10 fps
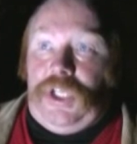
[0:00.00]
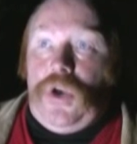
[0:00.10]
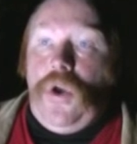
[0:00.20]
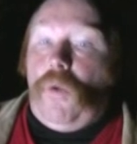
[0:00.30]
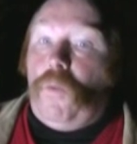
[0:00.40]

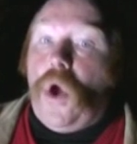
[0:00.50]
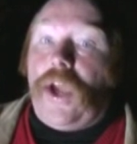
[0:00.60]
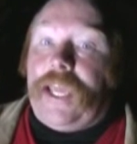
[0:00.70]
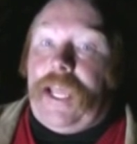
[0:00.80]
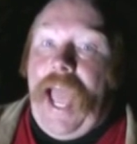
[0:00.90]
not
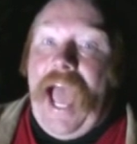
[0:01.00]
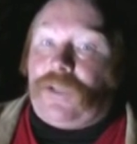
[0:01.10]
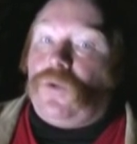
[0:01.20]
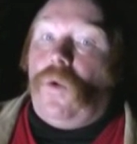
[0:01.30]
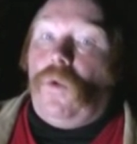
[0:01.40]
working
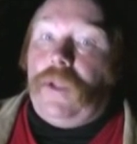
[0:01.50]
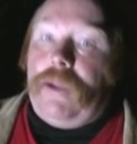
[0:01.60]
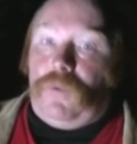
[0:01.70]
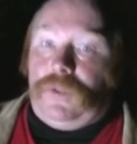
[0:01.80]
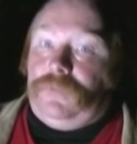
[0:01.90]
at all.
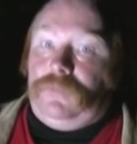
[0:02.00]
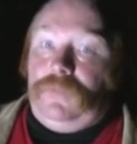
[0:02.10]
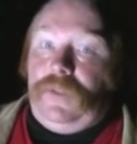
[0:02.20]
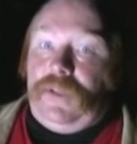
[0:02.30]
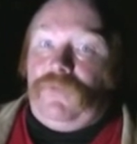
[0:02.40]
It would,
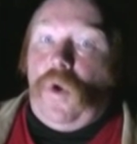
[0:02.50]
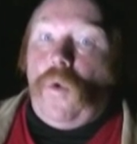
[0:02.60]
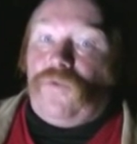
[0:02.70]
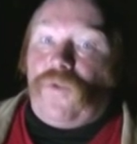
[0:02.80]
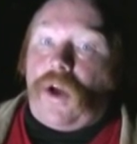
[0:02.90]

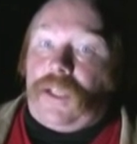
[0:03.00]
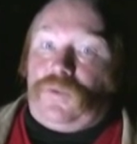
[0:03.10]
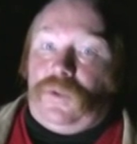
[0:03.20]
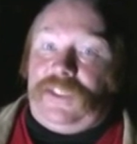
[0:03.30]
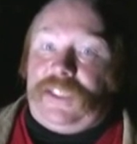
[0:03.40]
all the
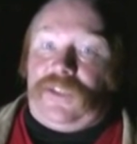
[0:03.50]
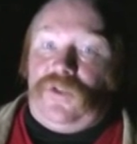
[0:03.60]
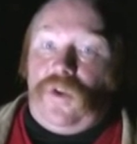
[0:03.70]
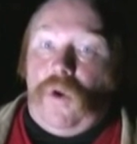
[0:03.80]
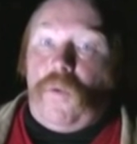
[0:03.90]
rockets would just
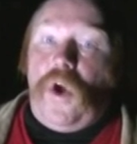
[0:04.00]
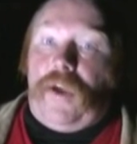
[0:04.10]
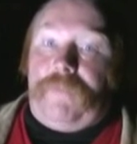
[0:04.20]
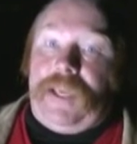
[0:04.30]
not work